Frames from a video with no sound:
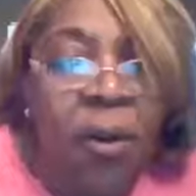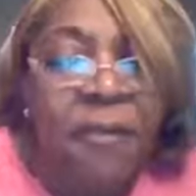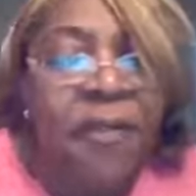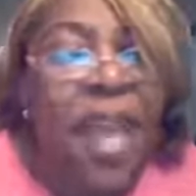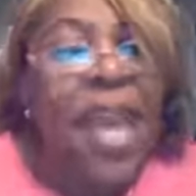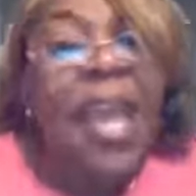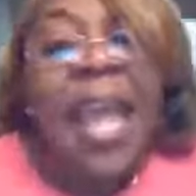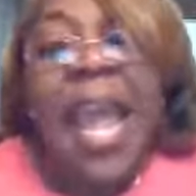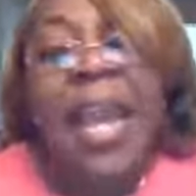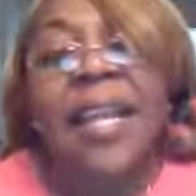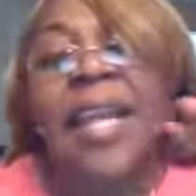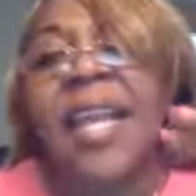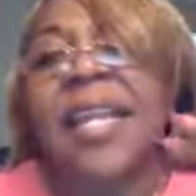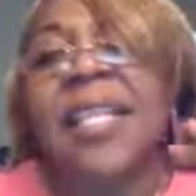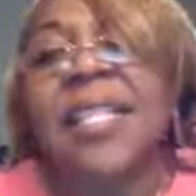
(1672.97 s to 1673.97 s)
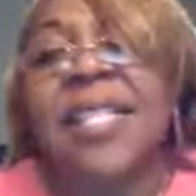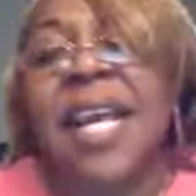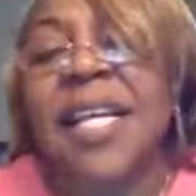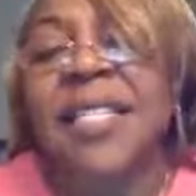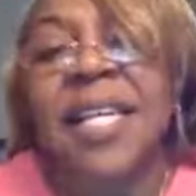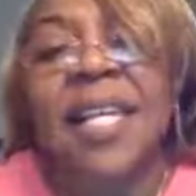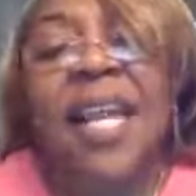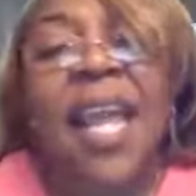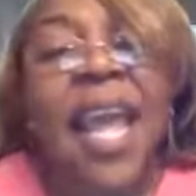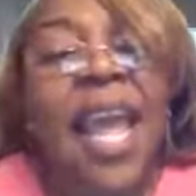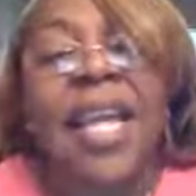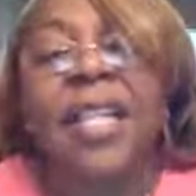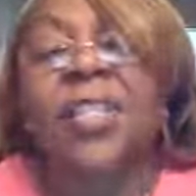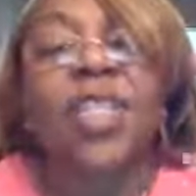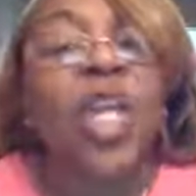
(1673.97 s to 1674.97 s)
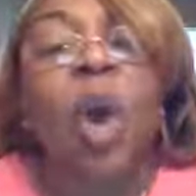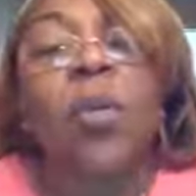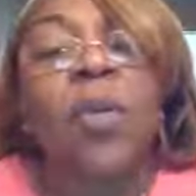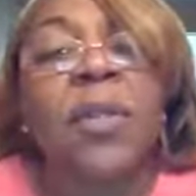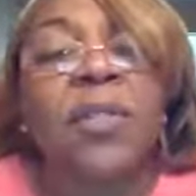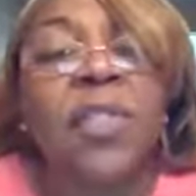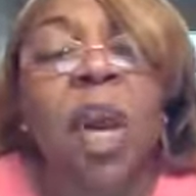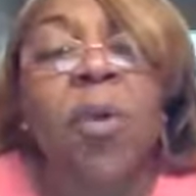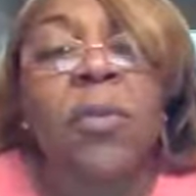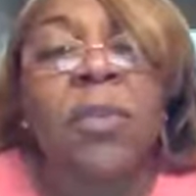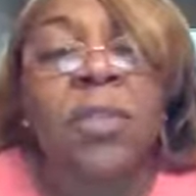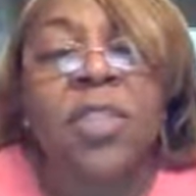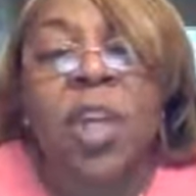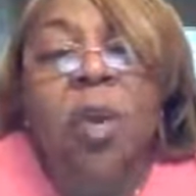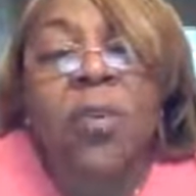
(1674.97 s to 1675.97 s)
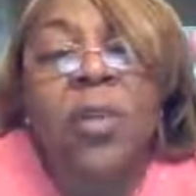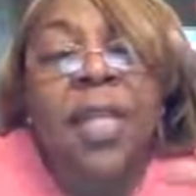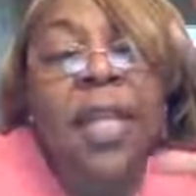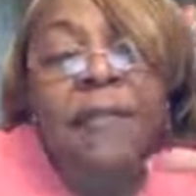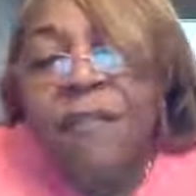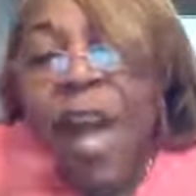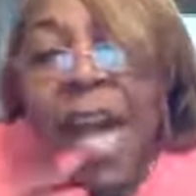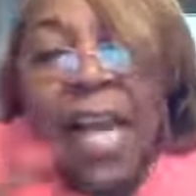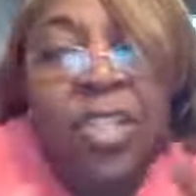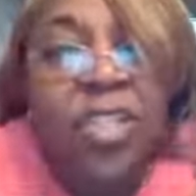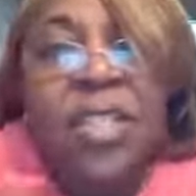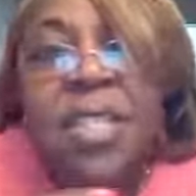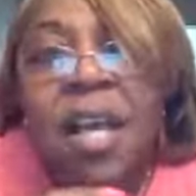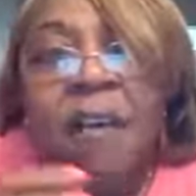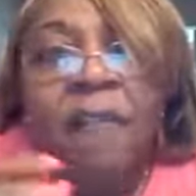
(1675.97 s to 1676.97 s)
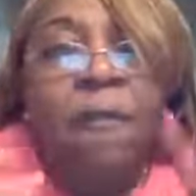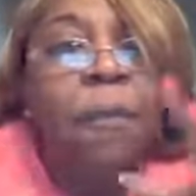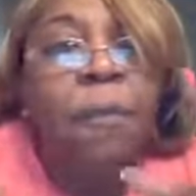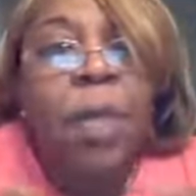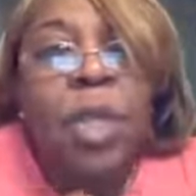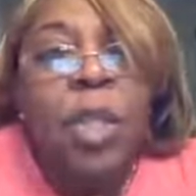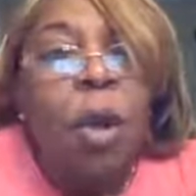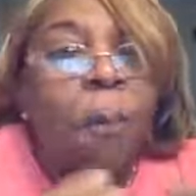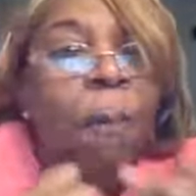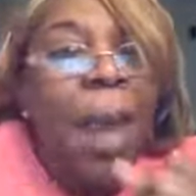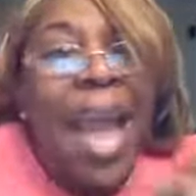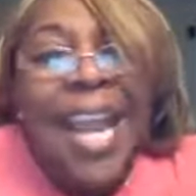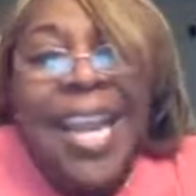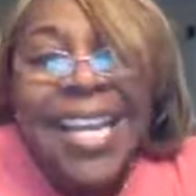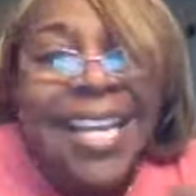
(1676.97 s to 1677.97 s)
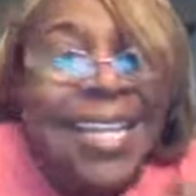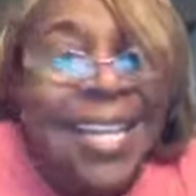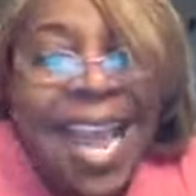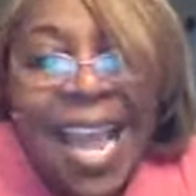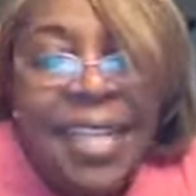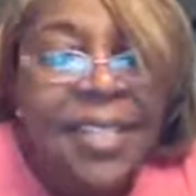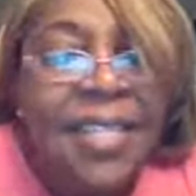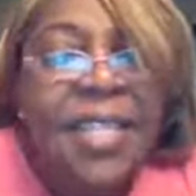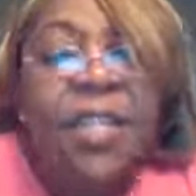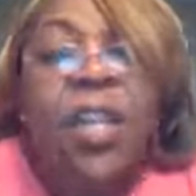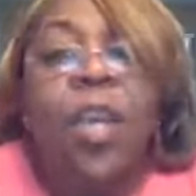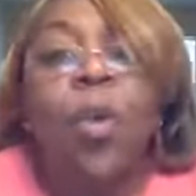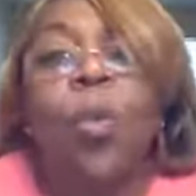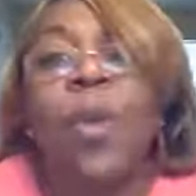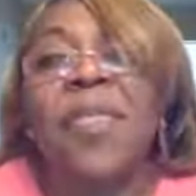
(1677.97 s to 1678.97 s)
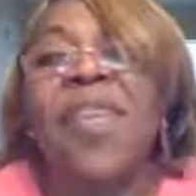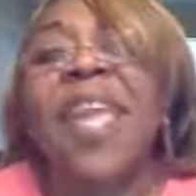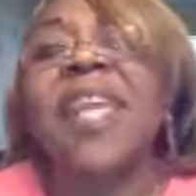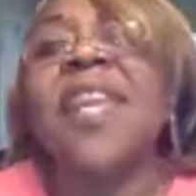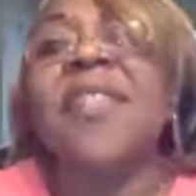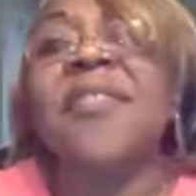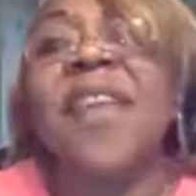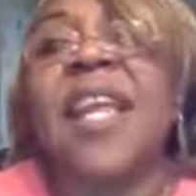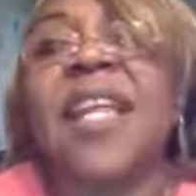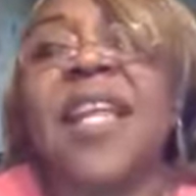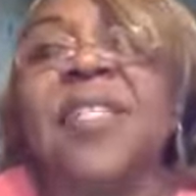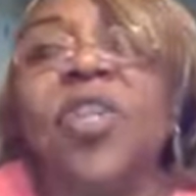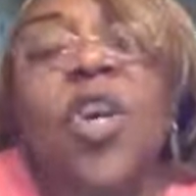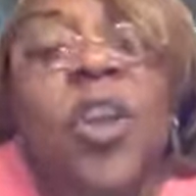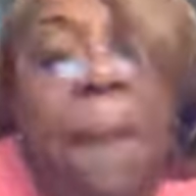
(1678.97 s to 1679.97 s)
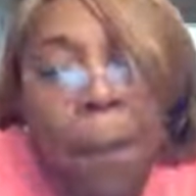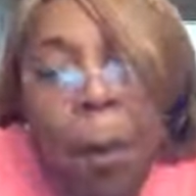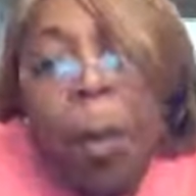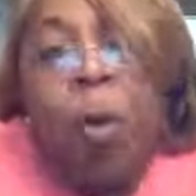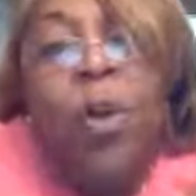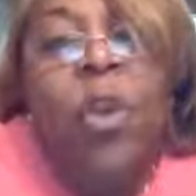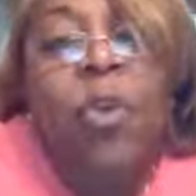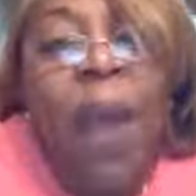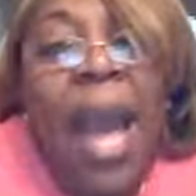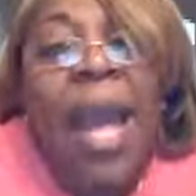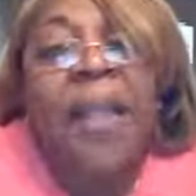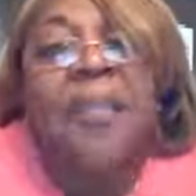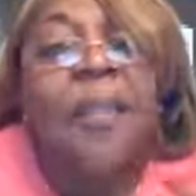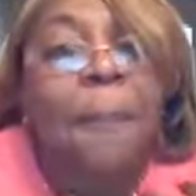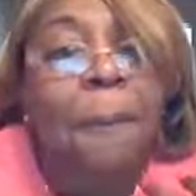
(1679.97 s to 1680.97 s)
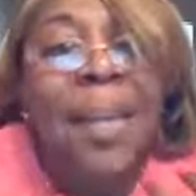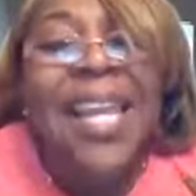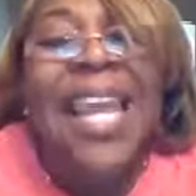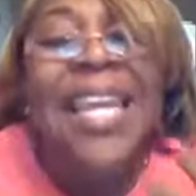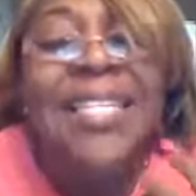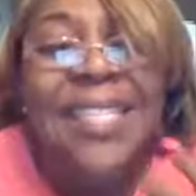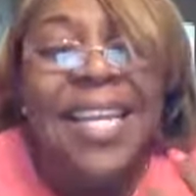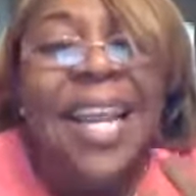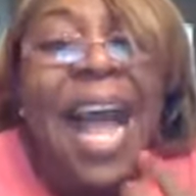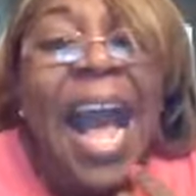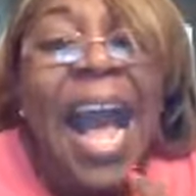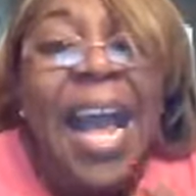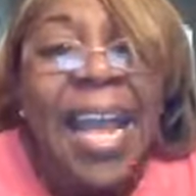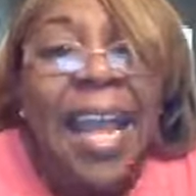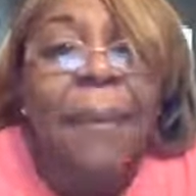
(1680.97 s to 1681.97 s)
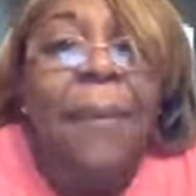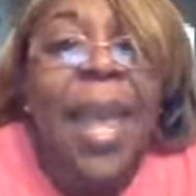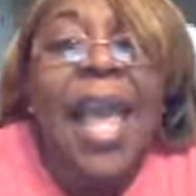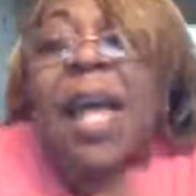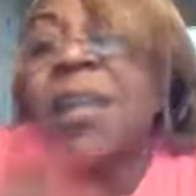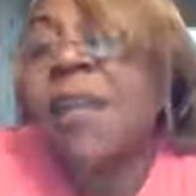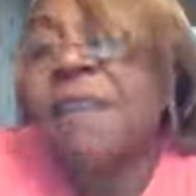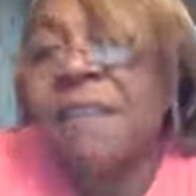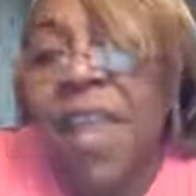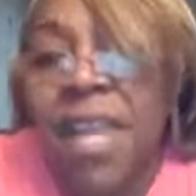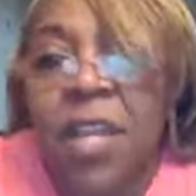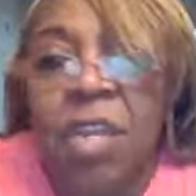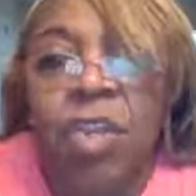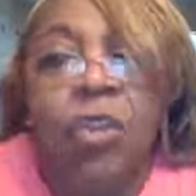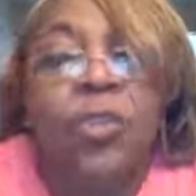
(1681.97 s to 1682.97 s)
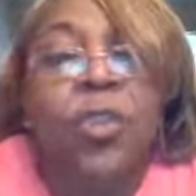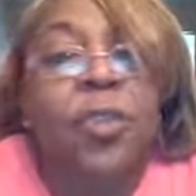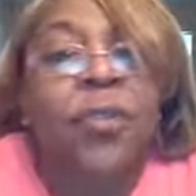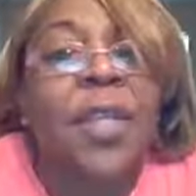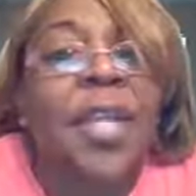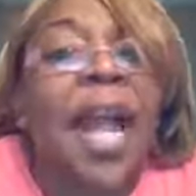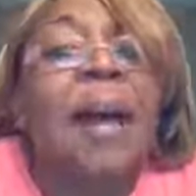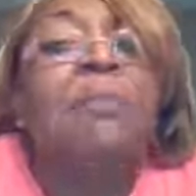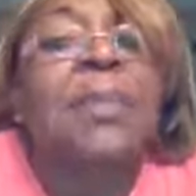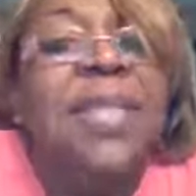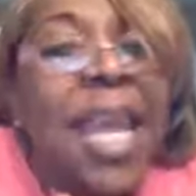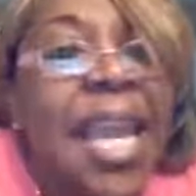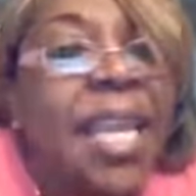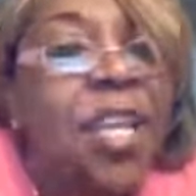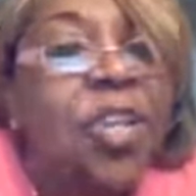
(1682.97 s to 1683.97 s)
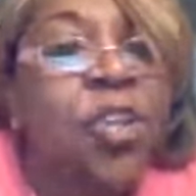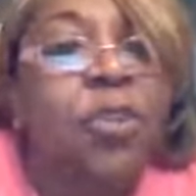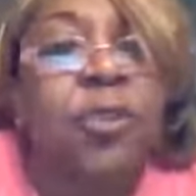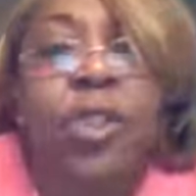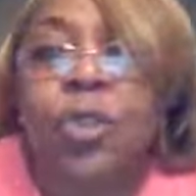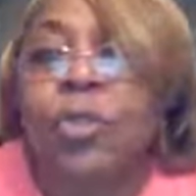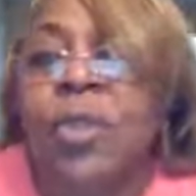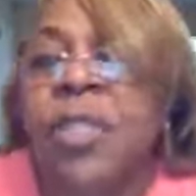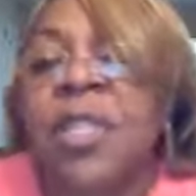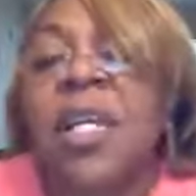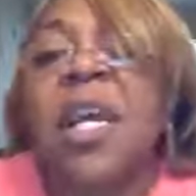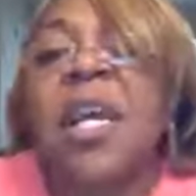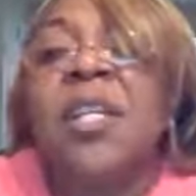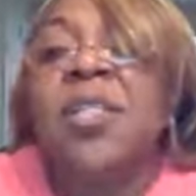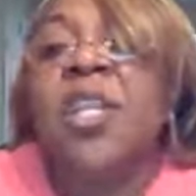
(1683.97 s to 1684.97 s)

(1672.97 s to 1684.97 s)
all of that and then he says and and don't don't don't find yourself you know back connected with anything that's to pull you out of the place that i am elevating you to that i'm taking you to to the,